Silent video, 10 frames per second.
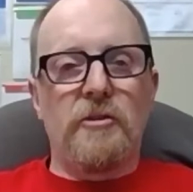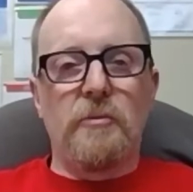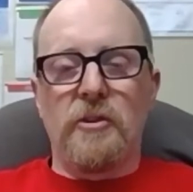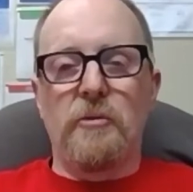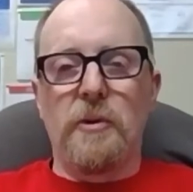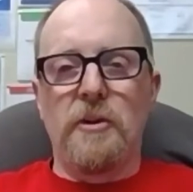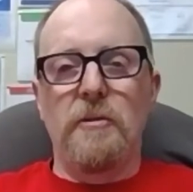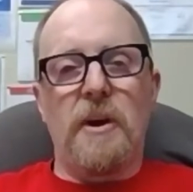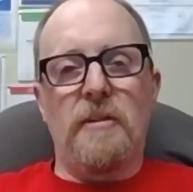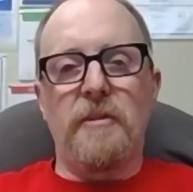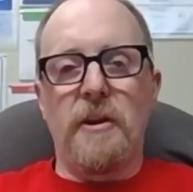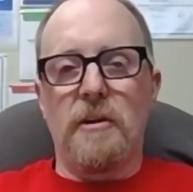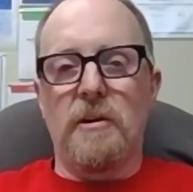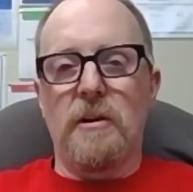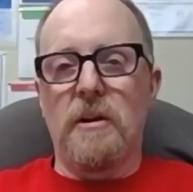which we do have
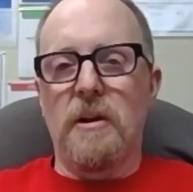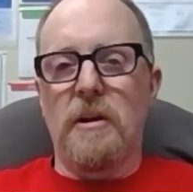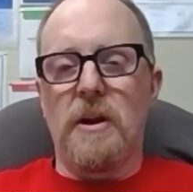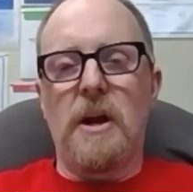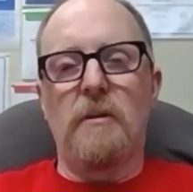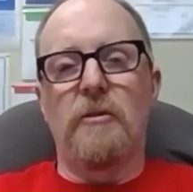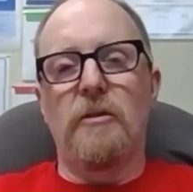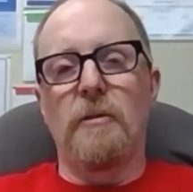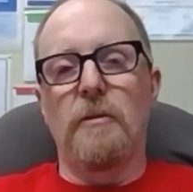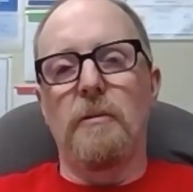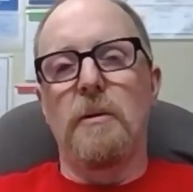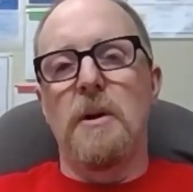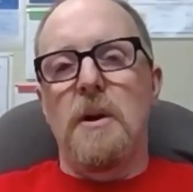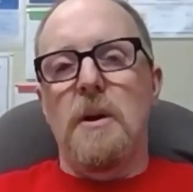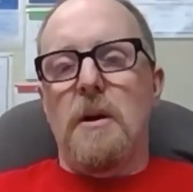here, and how to
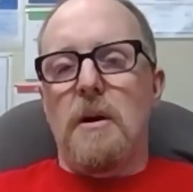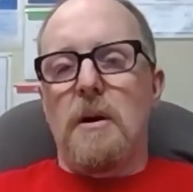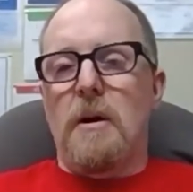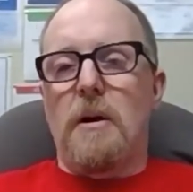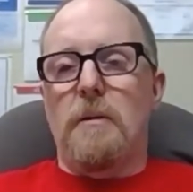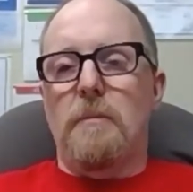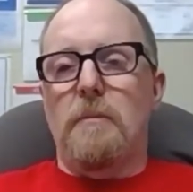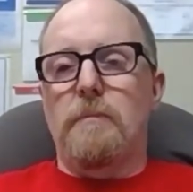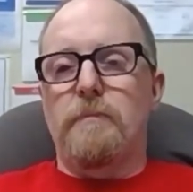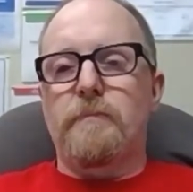um,